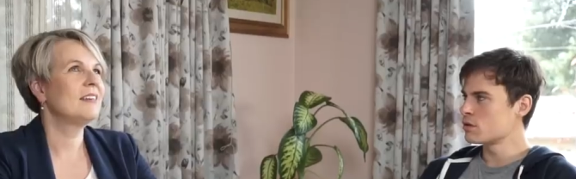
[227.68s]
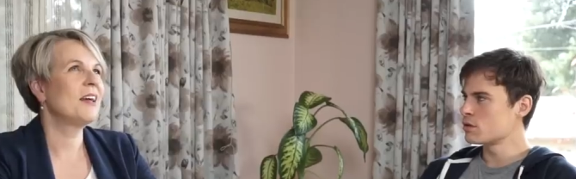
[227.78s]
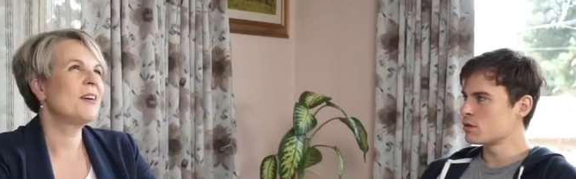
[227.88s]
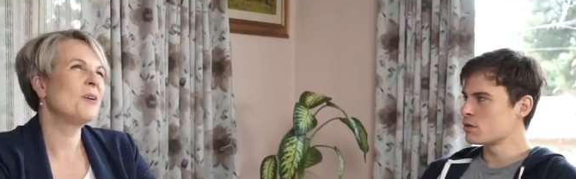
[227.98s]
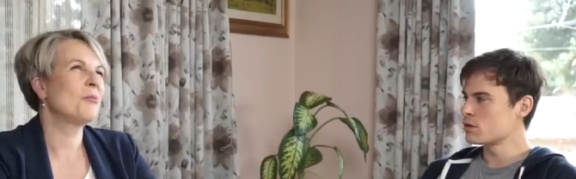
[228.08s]

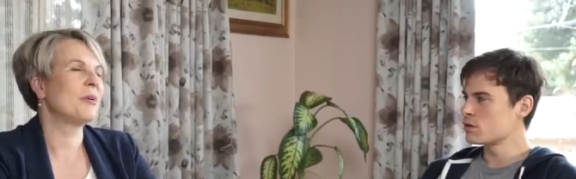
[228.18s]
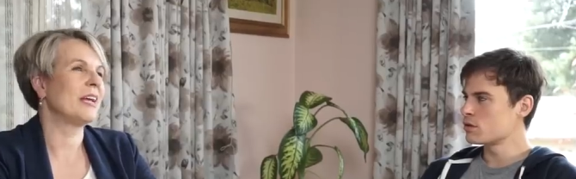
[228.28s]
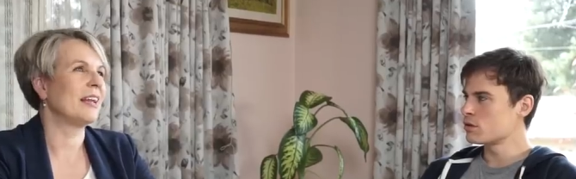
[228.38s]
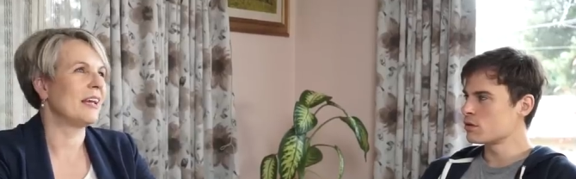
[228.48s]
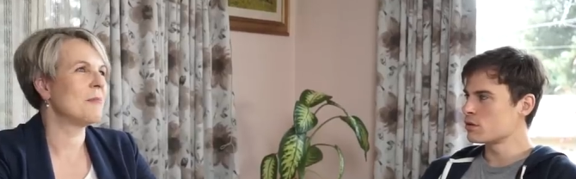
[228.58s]
Speaker 1: No, not
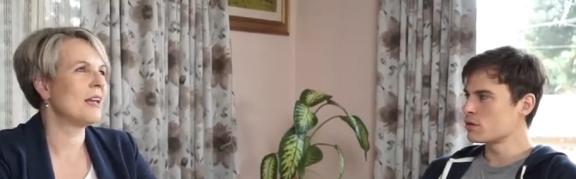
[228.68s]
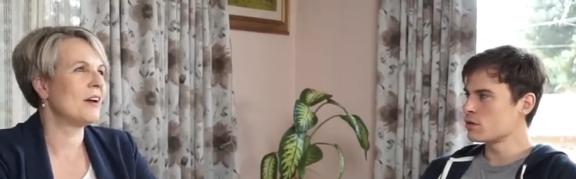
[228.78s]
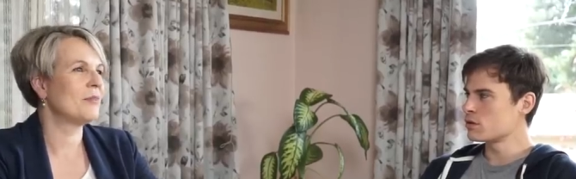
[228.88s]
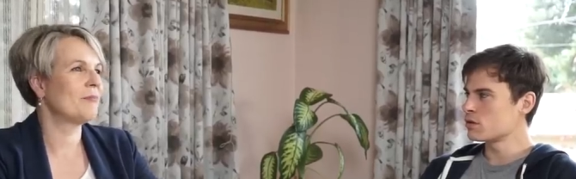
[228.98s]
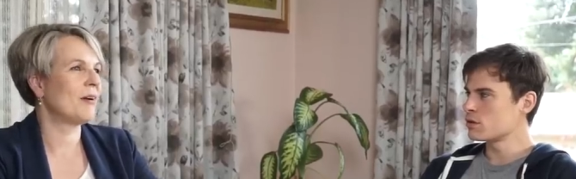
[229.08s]
really. I
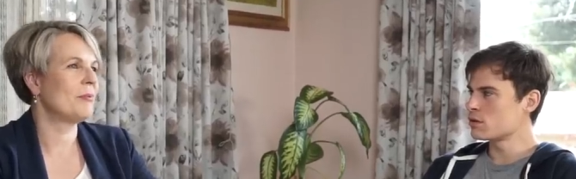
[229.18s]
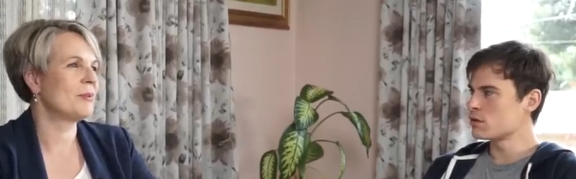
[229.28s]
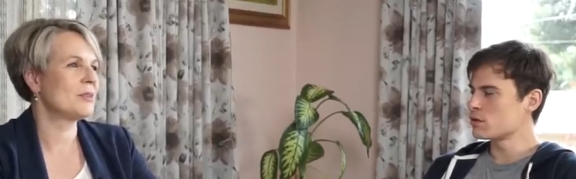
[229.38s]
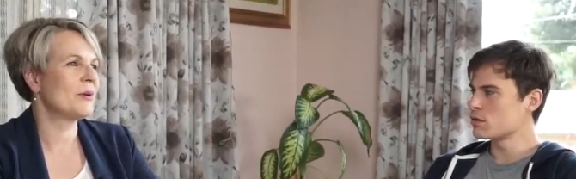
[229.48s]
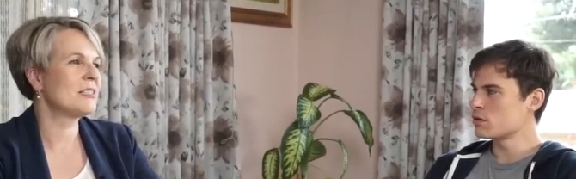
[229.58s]
mean, I, I
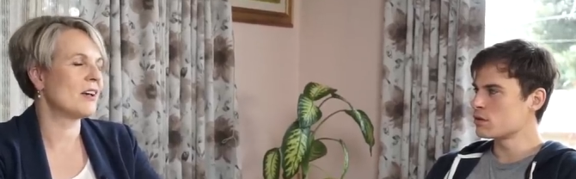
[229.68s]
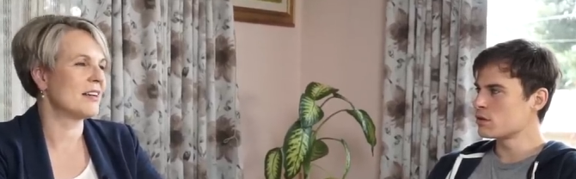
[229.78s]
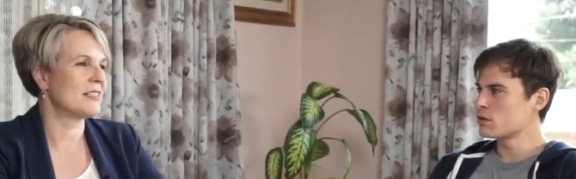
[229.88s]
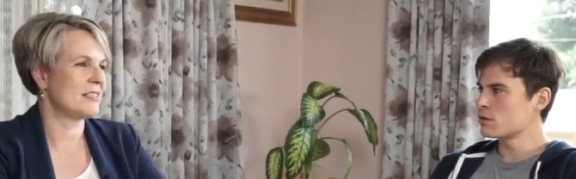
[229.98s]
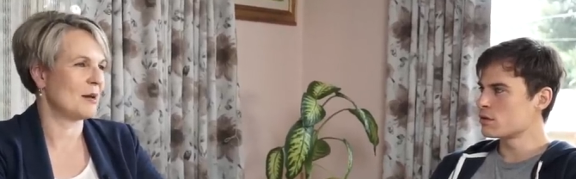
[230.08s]
was always
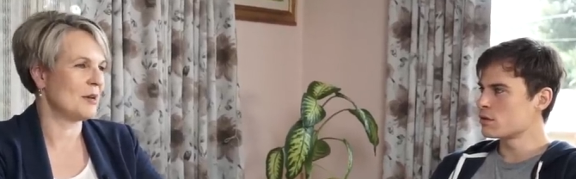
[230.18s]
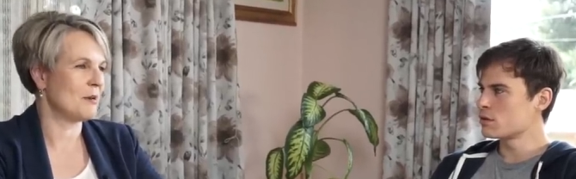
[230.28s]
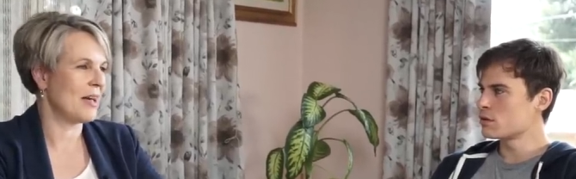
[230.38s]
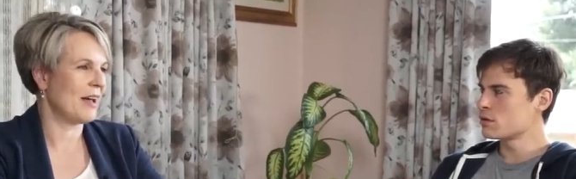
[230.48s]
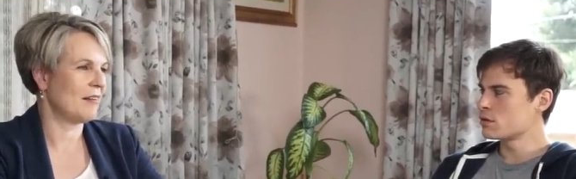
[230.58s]
kind of
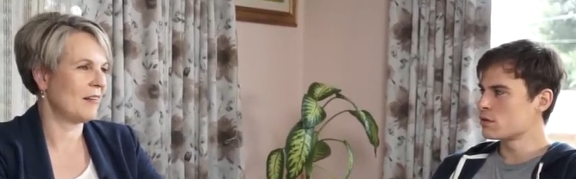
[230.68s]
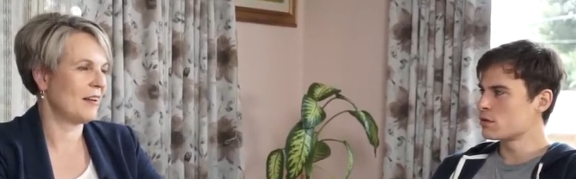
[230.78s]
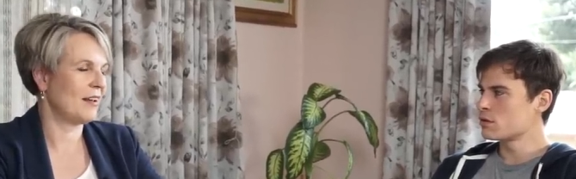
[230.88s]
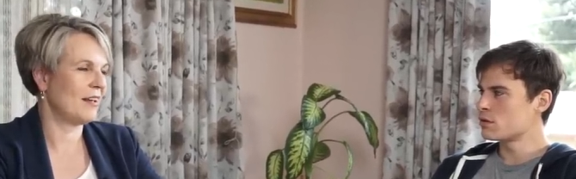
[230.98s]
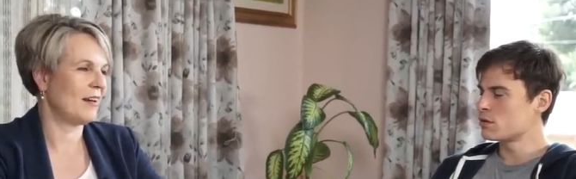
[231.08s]
stubborn about
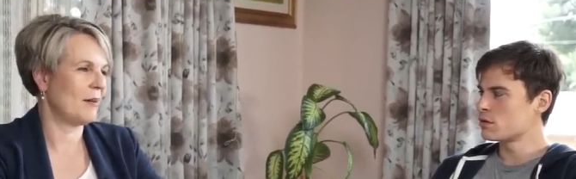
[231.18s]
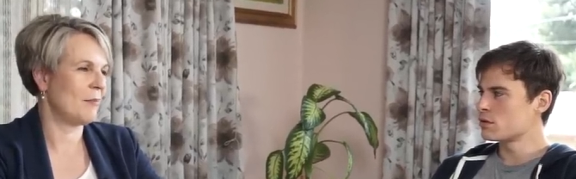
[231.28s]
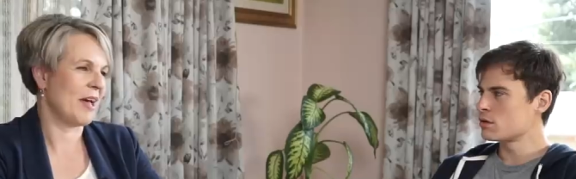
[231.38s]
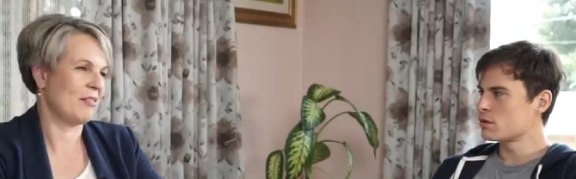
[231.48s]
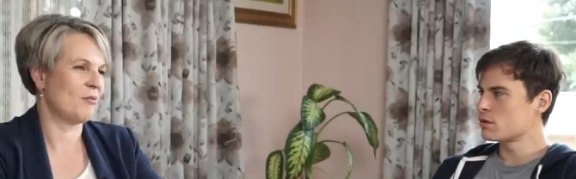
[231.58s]

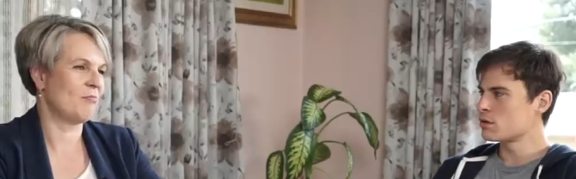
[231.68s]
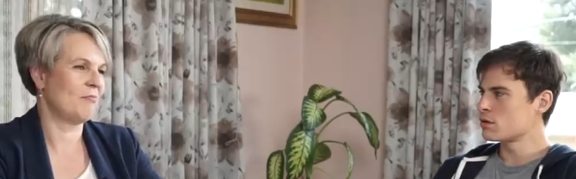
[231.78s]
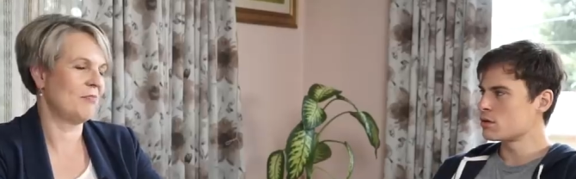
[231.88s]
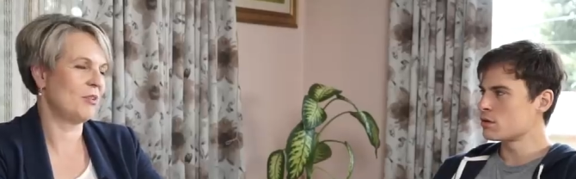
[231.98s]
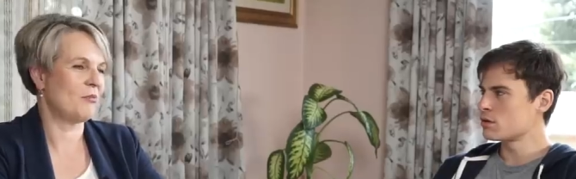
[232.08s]
about the
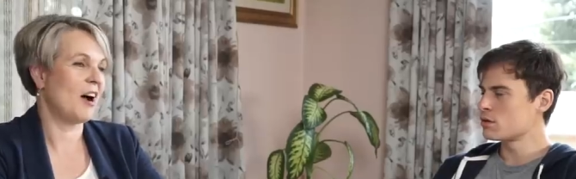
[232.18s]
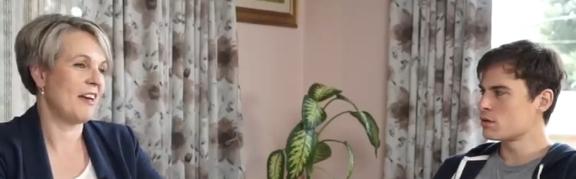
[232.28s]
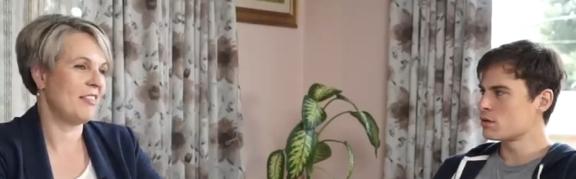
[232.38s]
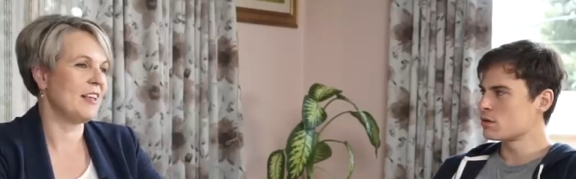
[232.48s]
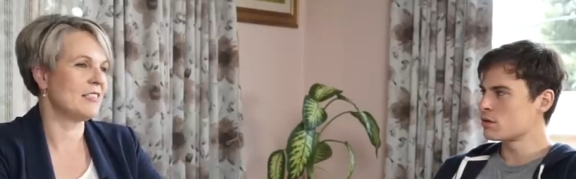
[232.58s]
the
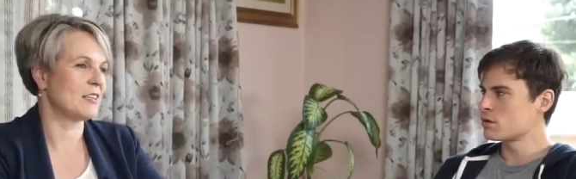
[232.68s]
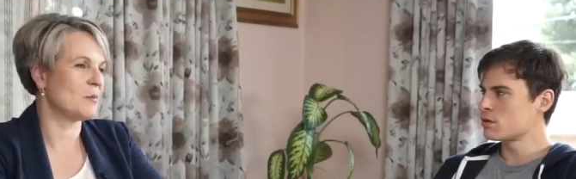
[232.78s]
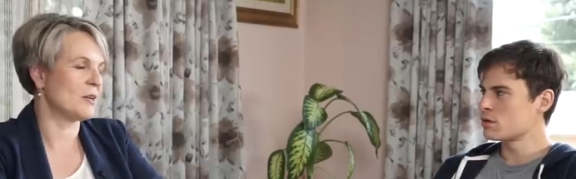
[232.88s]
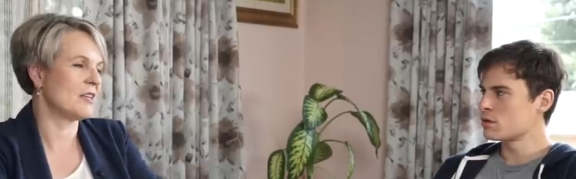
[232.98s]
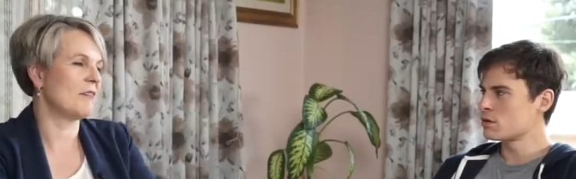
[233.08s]
right things, I
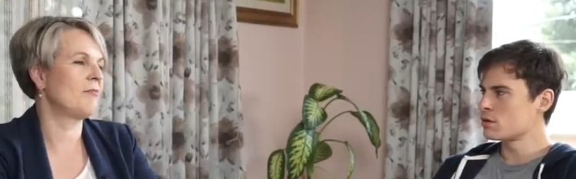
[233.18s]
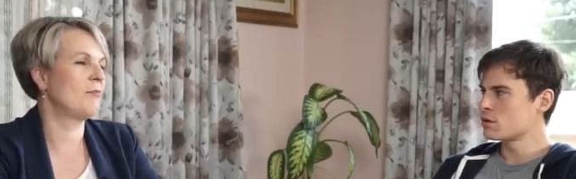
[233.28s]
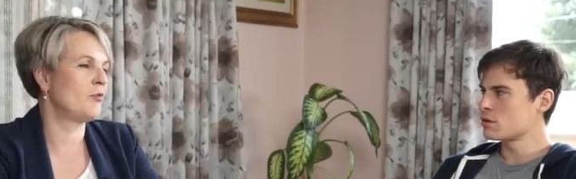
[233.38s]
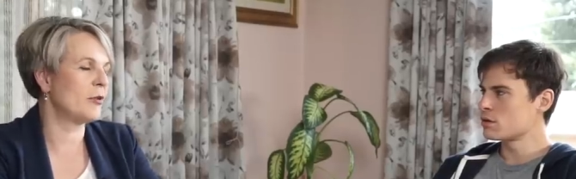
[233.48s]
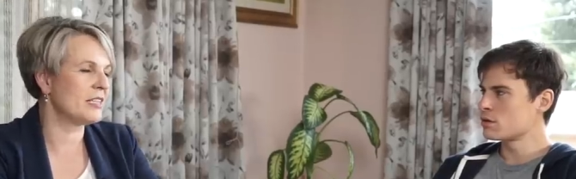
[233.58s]
suppose. Like,
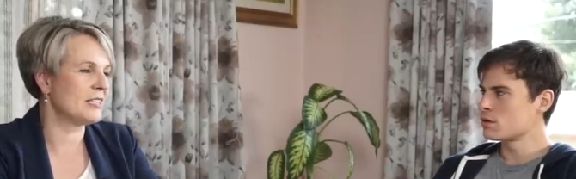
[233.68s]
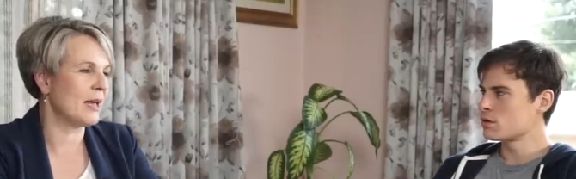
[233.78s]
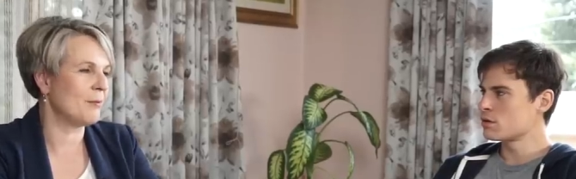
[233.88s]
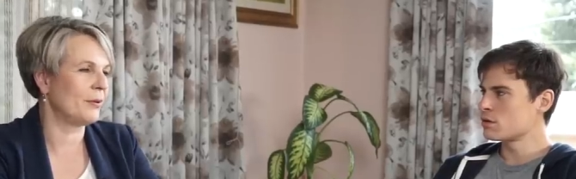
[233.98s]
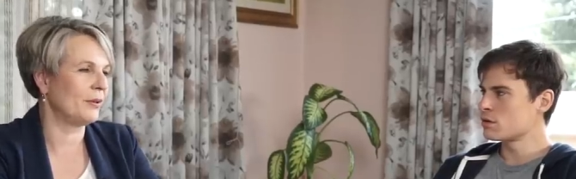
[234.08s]
for
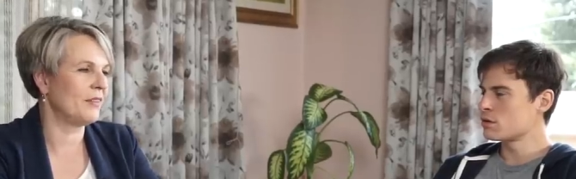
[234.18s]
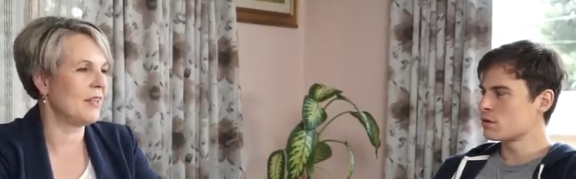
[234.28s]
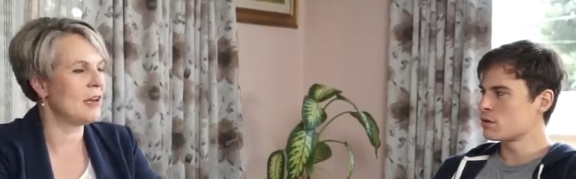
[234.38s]
example, at the